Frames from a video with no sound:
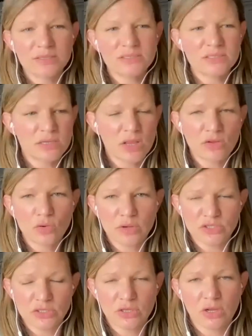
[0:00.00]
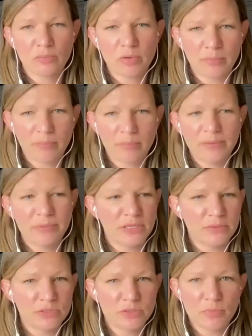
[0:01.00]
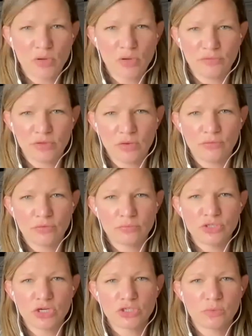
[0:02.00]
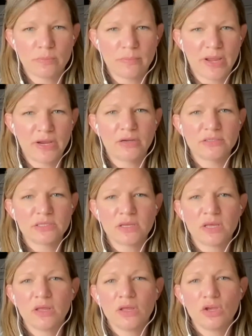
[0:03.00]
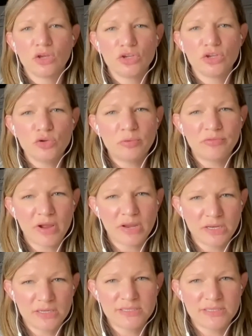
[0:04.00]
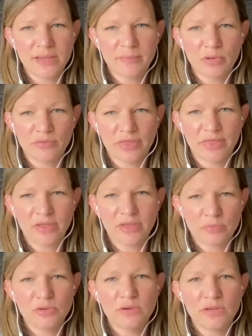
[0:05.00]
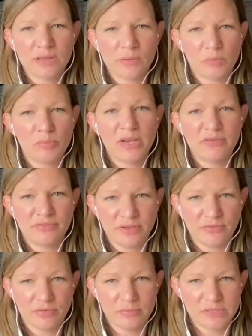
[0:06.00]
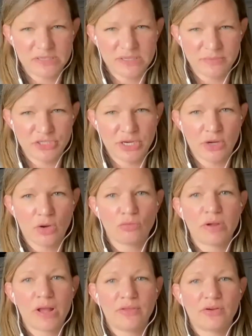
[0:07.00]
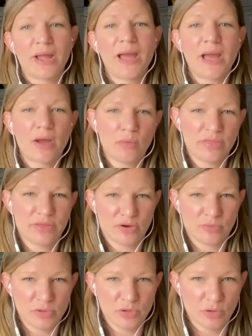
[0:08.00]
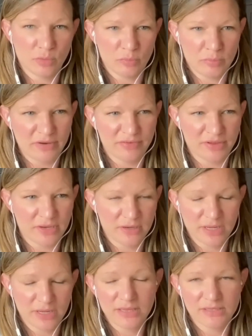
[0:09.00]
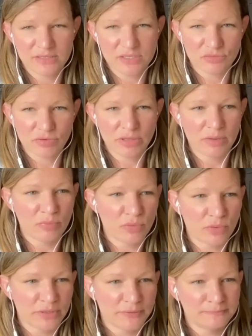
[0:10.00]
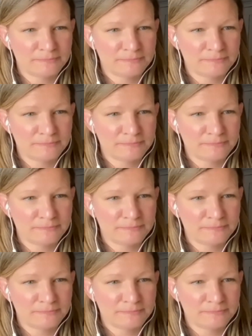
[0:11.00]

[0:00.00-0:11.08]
is another question that could probably be to both of you from Joshua Myers. Could you provide an example of a therapeutic that would benefit from this imaging, or rather how a therapeutic would benefit? And I think this is really important.